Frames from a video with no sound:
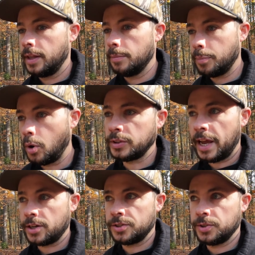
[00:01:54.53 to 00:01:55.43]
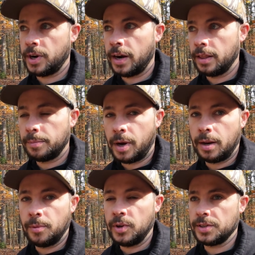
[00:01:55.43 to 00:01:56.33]
And bolt actions are kind of the
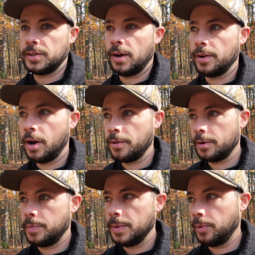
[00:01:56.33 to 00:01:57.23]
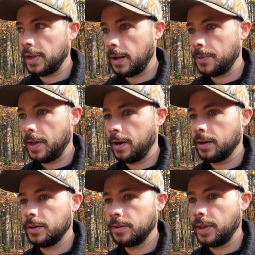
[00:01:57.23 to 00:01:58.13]
bottom of the list. Now I know there are people out
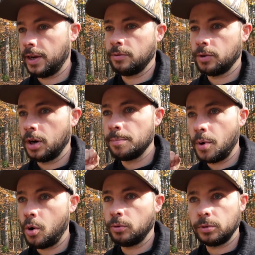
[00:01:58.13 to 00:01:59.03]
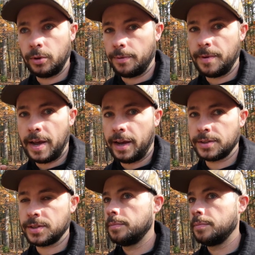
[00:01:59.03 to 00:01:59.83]
there that can run a bolt really fast,